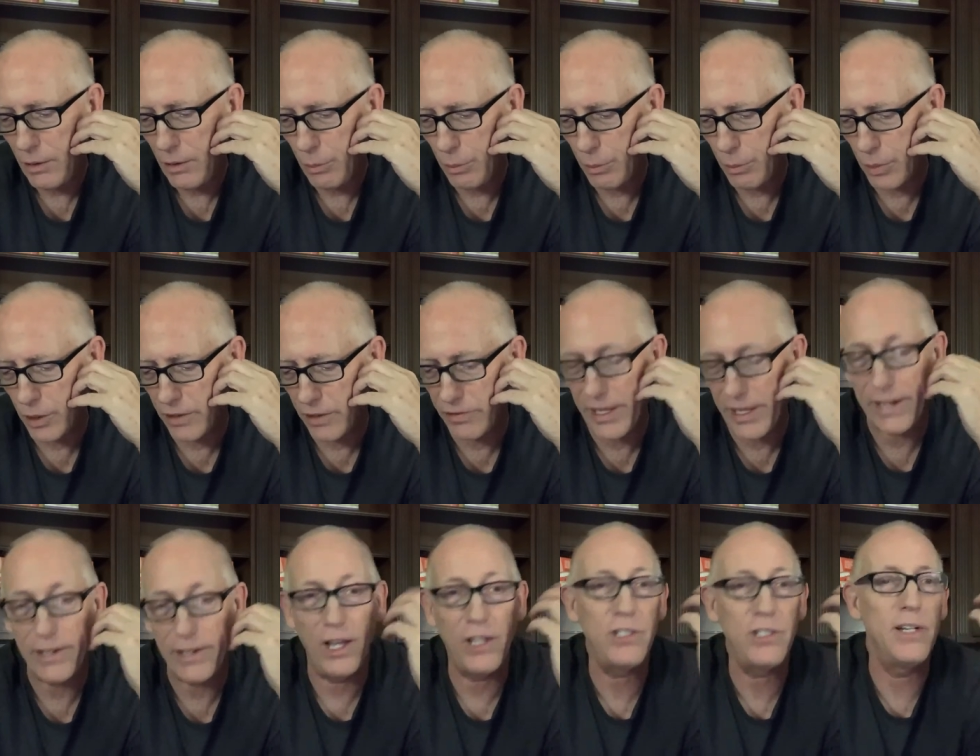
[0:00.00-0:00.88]
But if
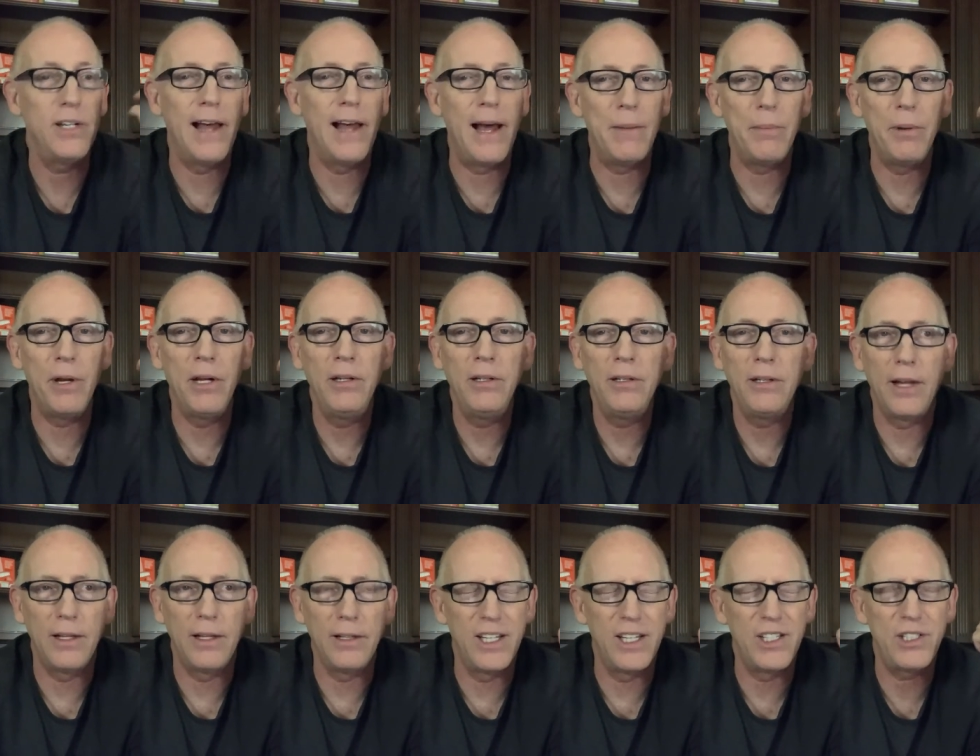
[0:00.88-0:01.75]
that doesn't happen,
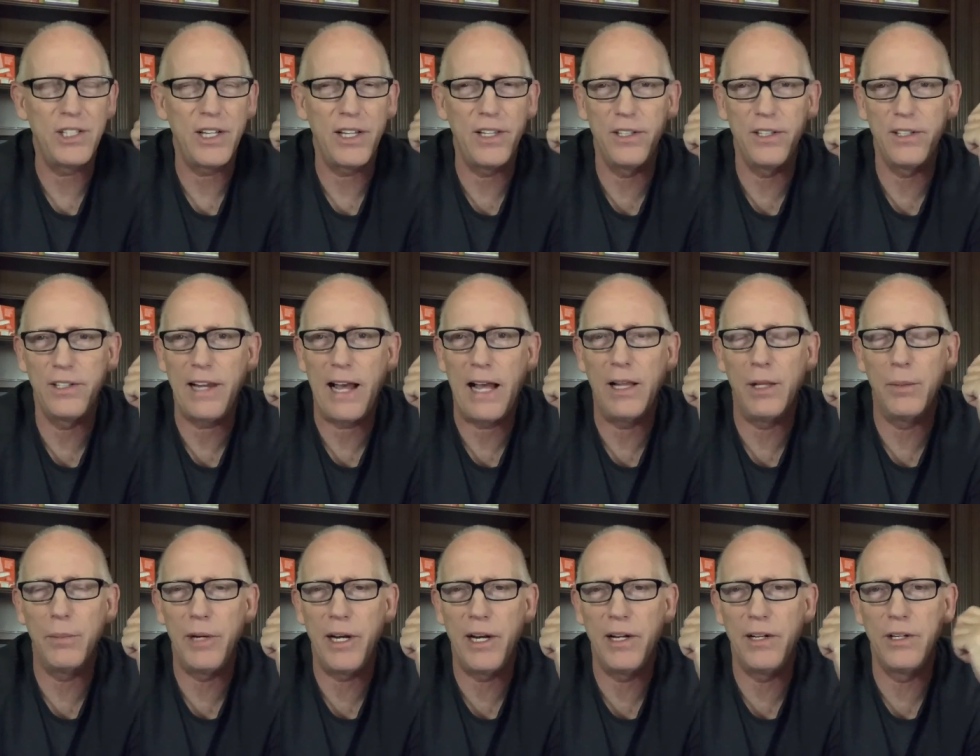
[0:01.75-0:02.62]
and let's say the
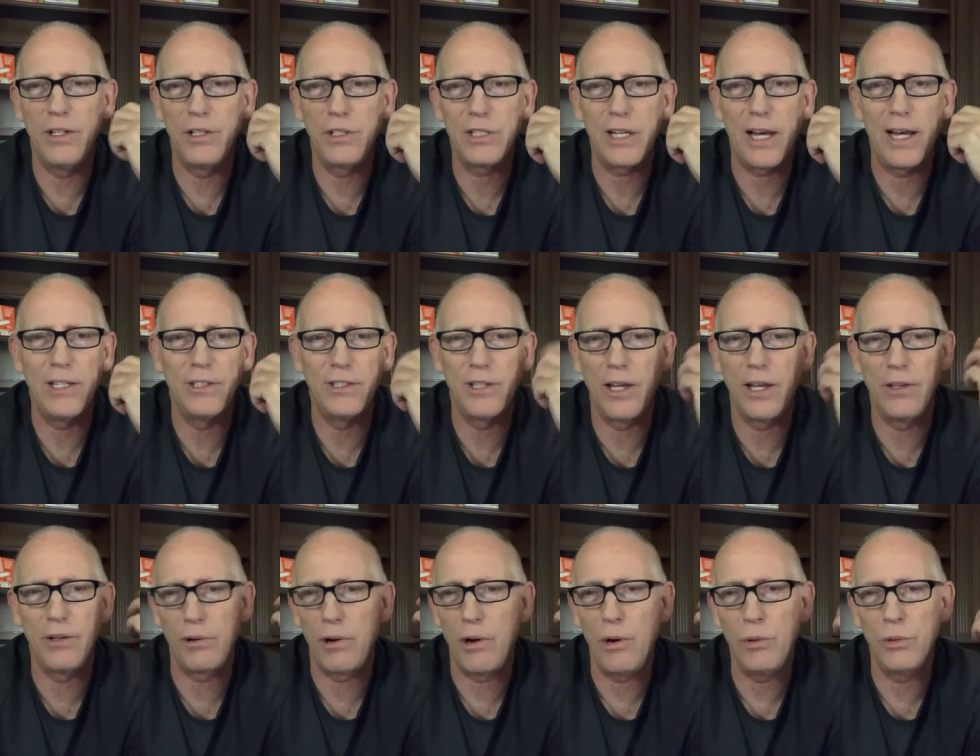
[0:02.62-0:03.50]
Taliban decides on
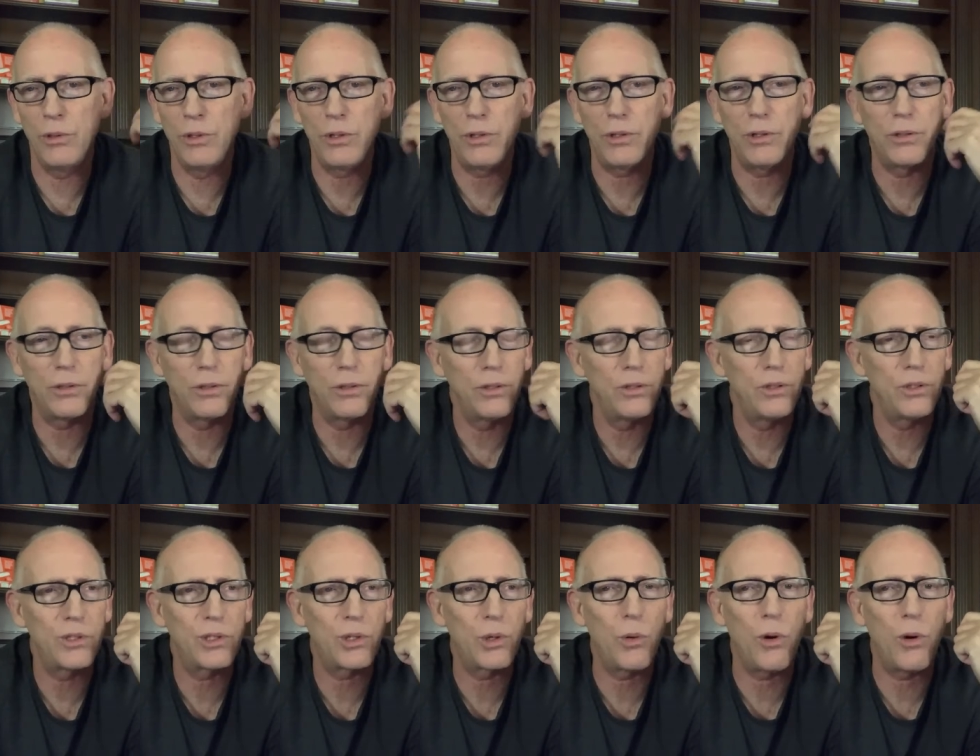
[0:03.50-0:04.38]
their own to
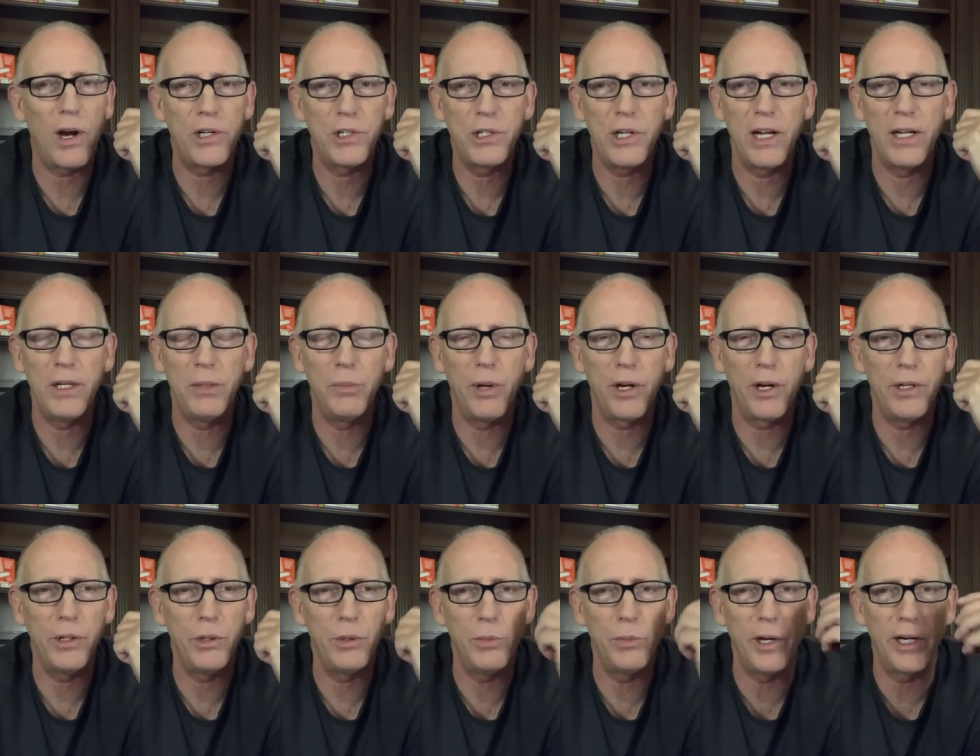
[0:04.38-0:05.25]
squash
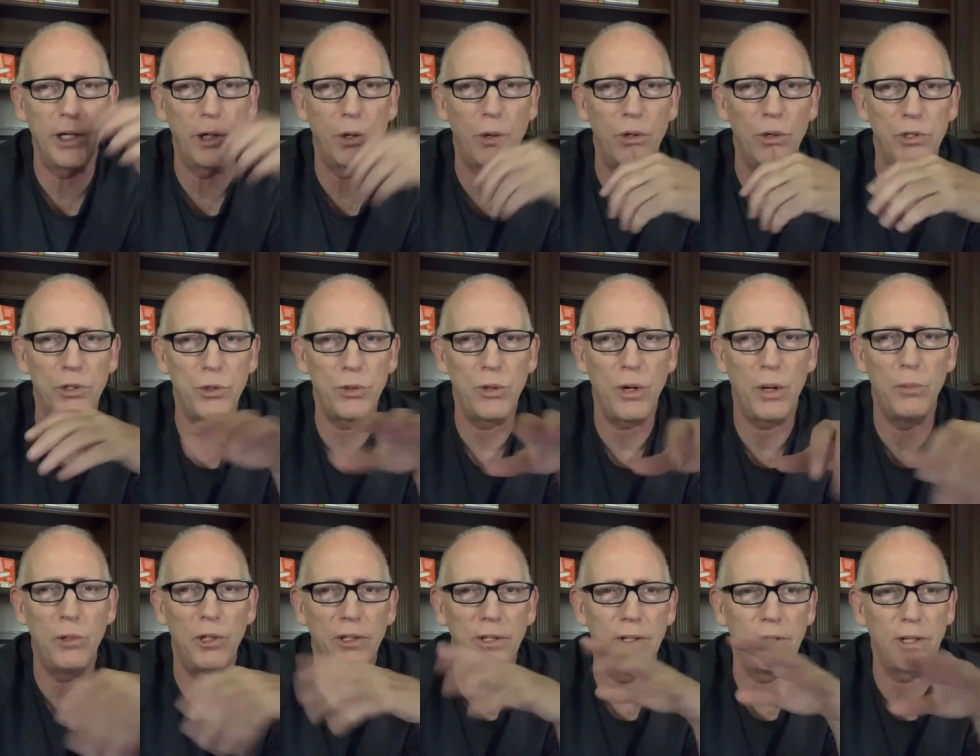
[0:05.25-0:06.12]
anybody who might cause
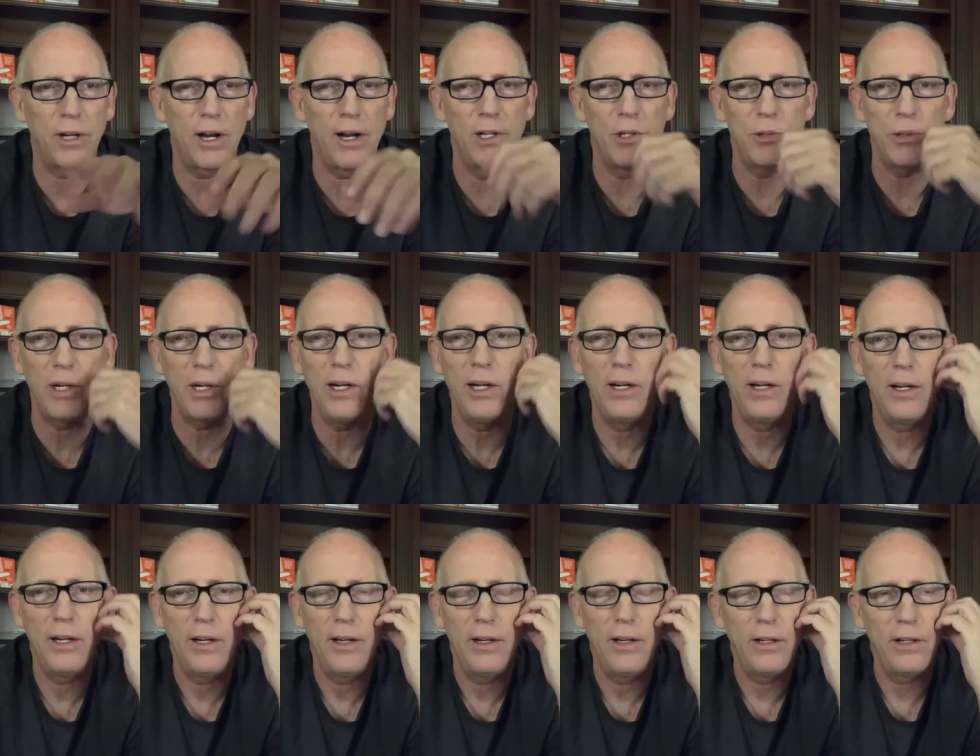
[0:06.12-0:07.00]
trouble in their country,
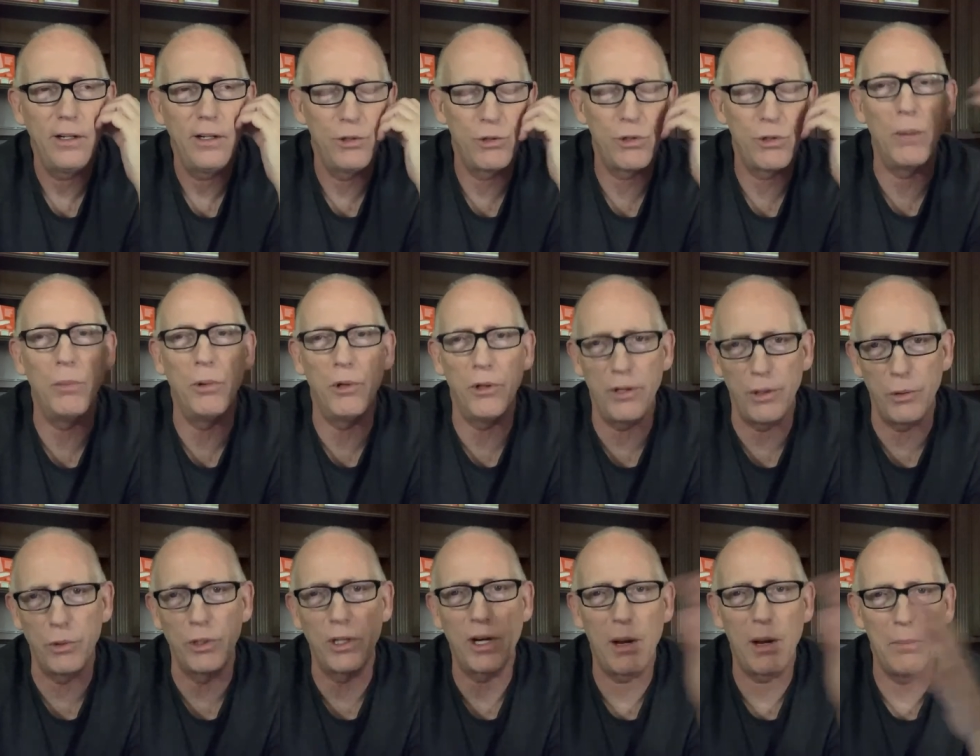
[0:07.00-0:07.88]
trouble that
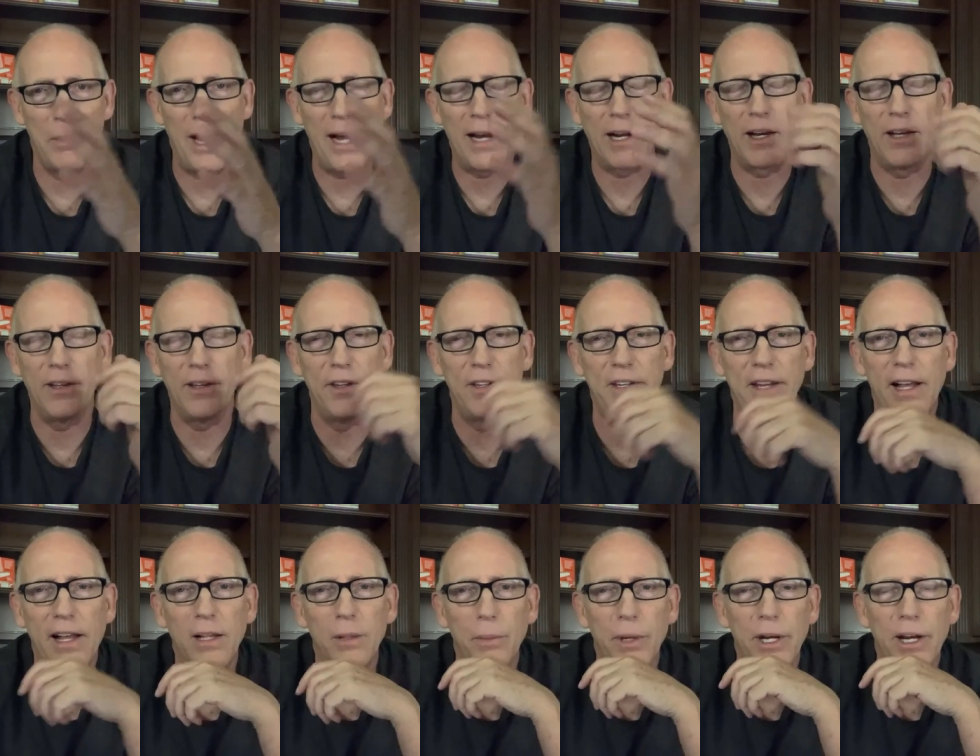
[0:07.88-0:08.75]
would come back on the
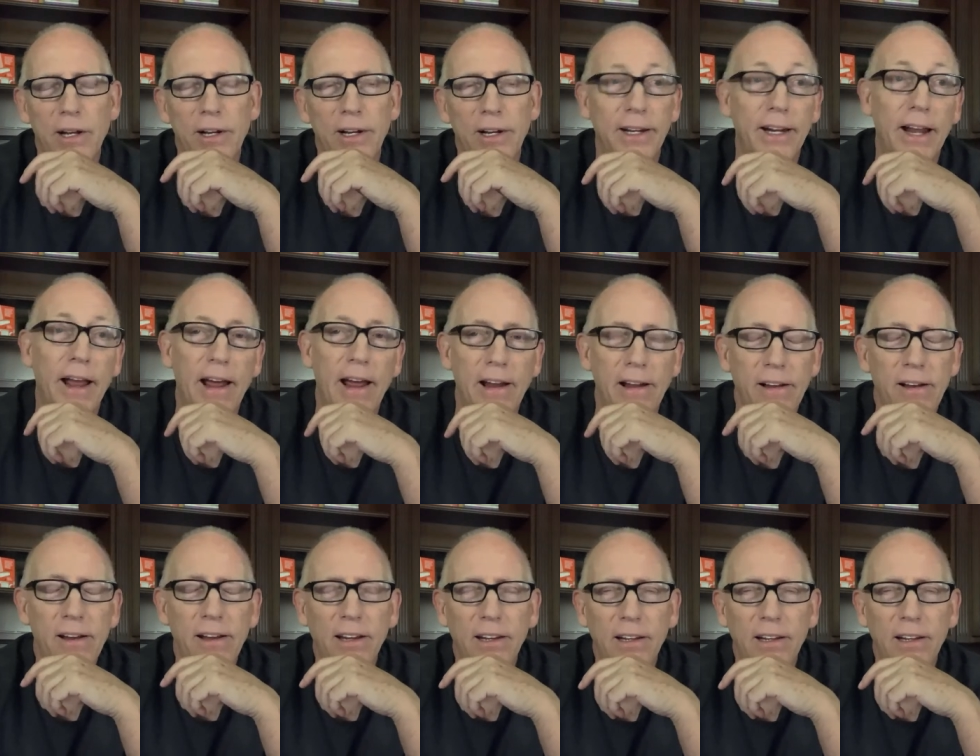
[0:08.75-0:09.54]
Taliban again,